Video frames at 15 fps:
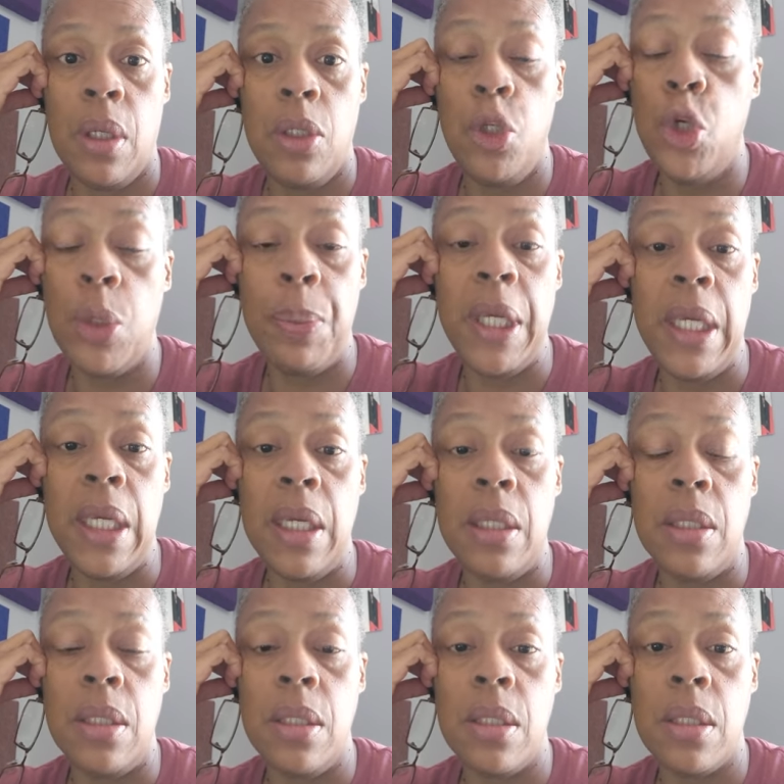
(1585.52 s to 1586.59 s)

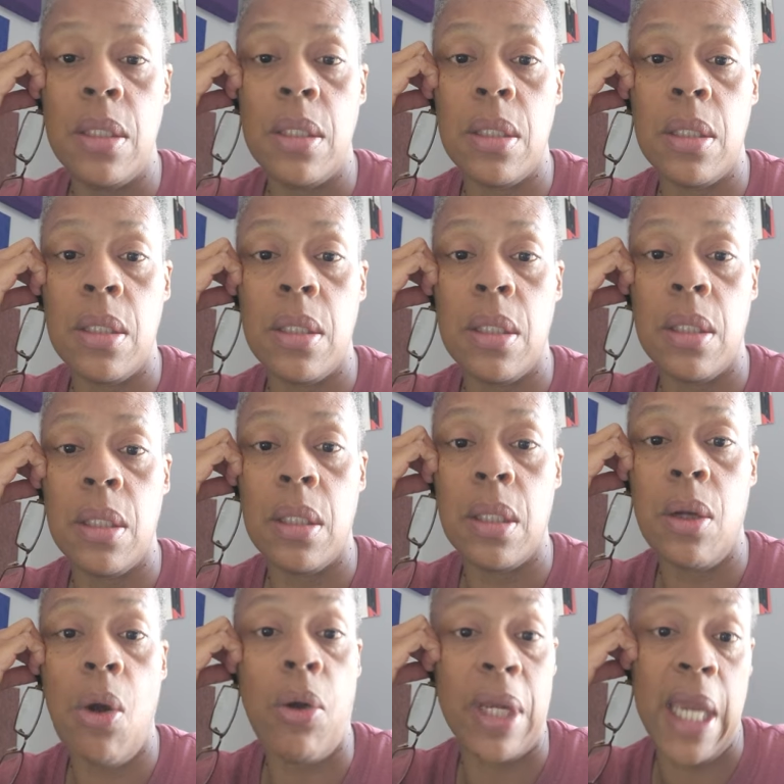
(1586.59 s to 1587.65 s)
Europeans,
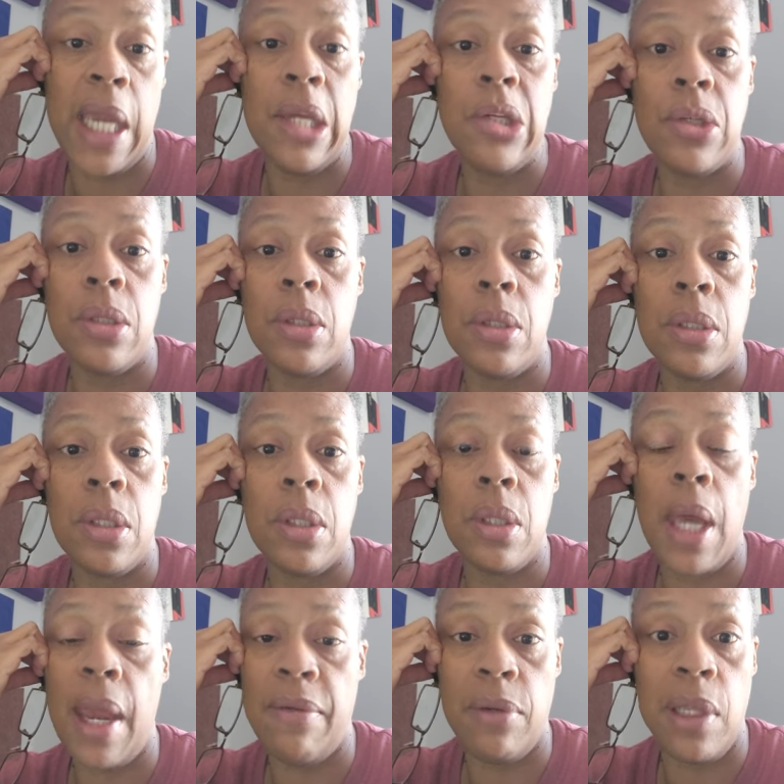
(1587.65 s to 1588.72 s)
Caucasians,
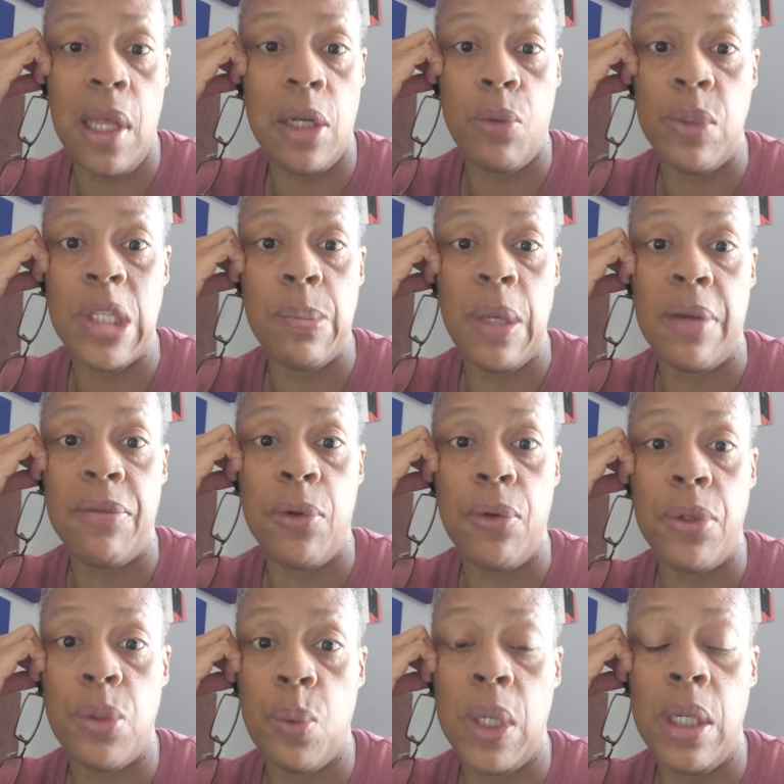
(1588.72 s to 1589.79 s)
I have a lot of respect
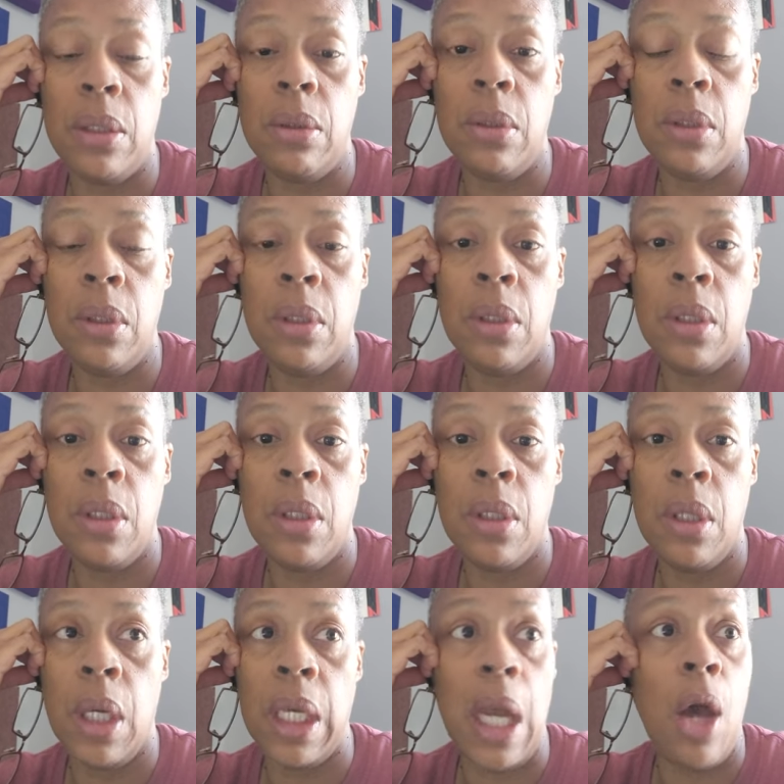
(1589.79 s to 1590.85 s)
for as well.
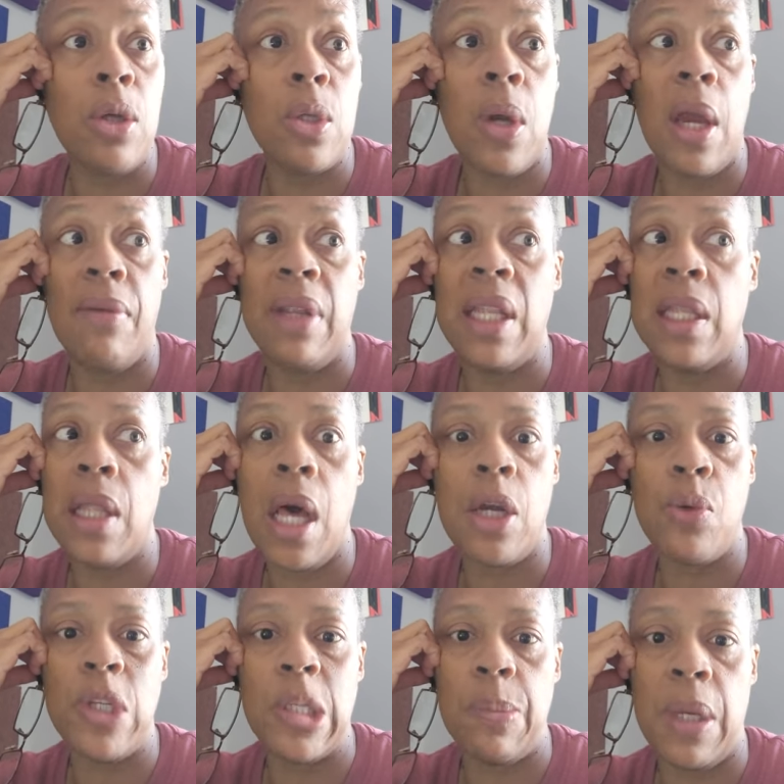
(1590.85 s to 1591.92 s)
And I also have a lot
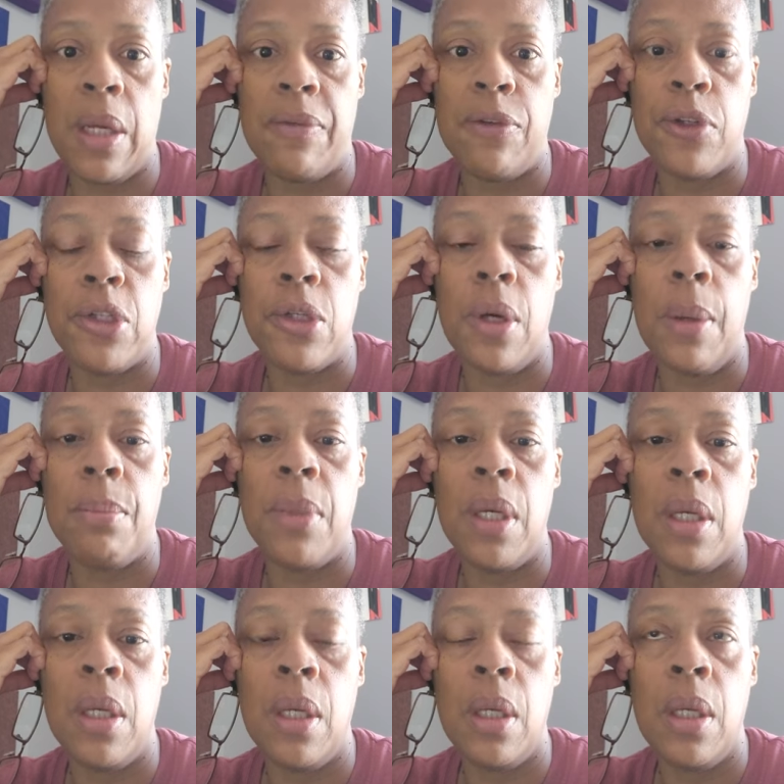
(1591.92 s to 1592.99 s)
of respect for some
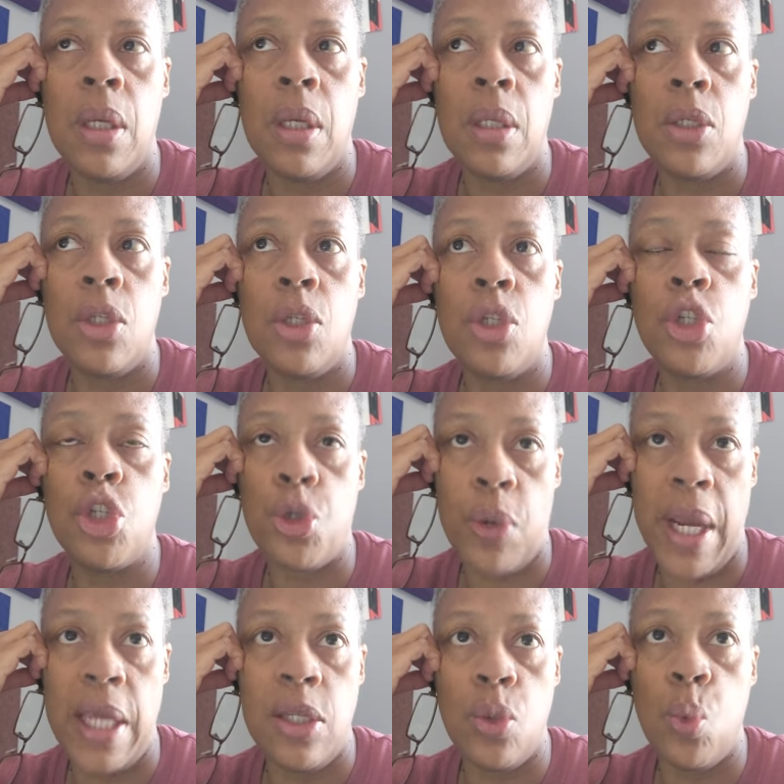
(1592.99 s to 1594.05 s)

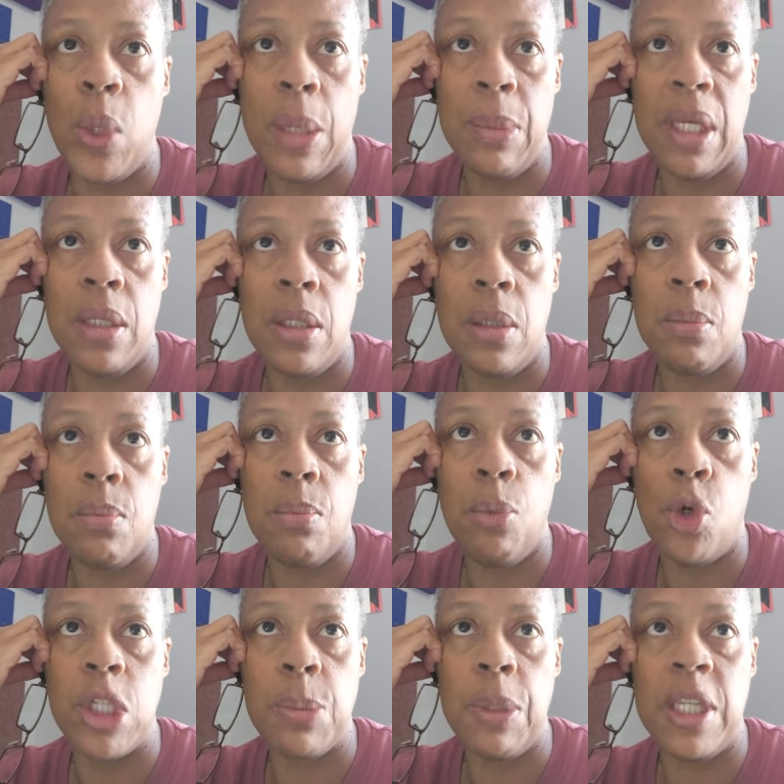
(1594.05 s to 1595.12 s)
trans women,
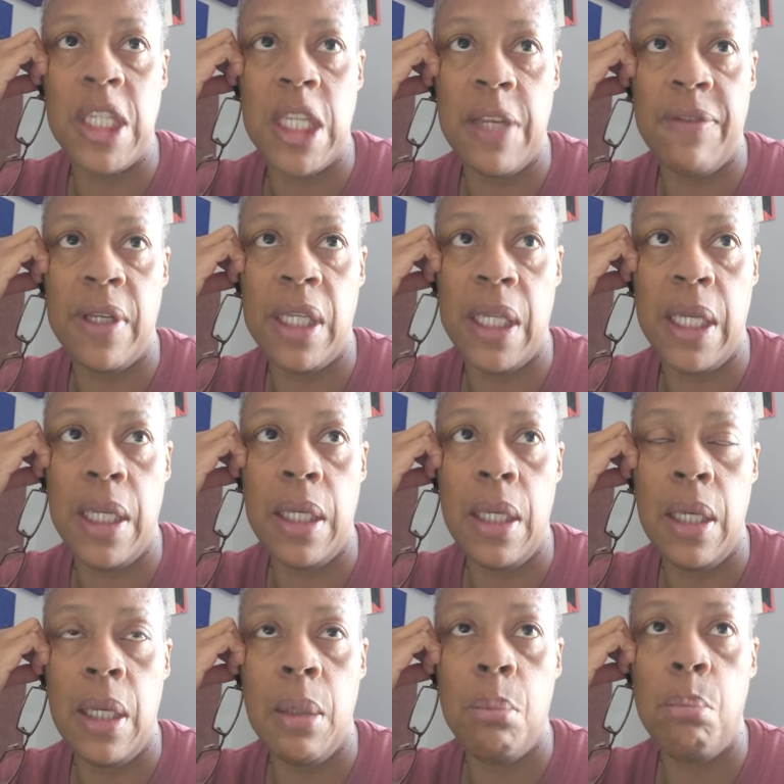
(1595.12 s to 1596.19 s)
more specifically
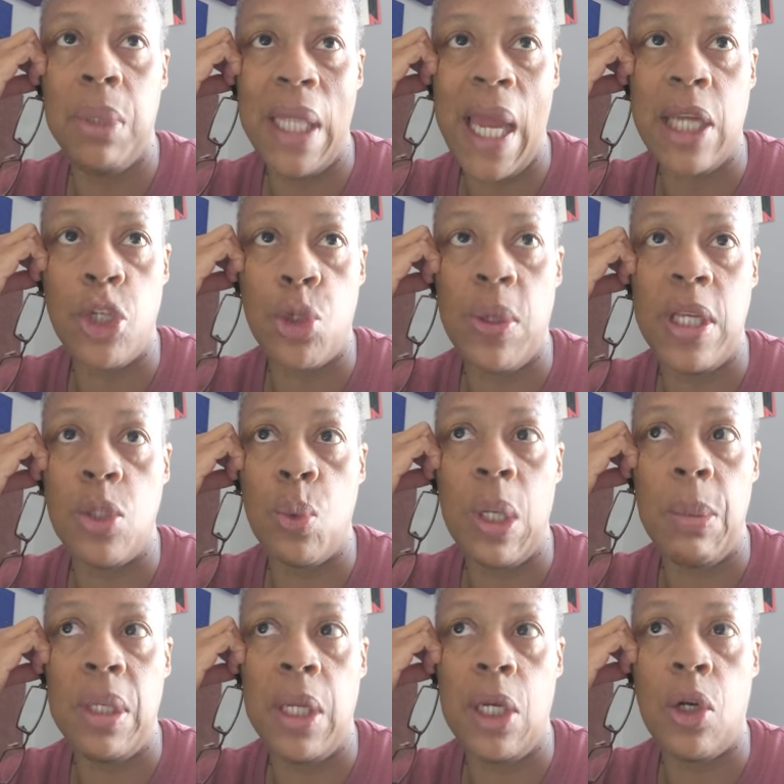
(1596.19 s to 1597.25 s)
Black trans
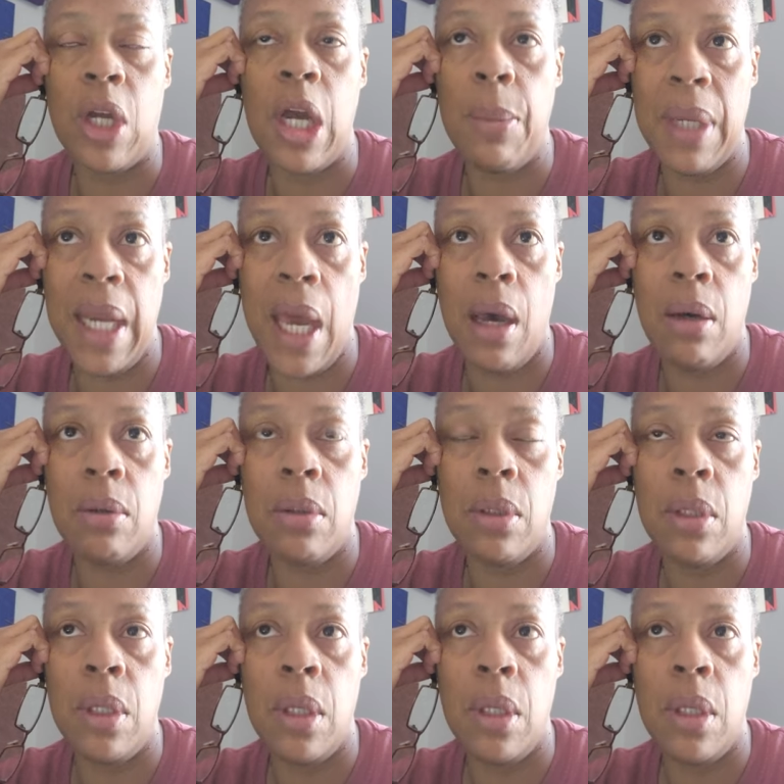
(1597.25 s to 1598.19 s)
women, that are coming out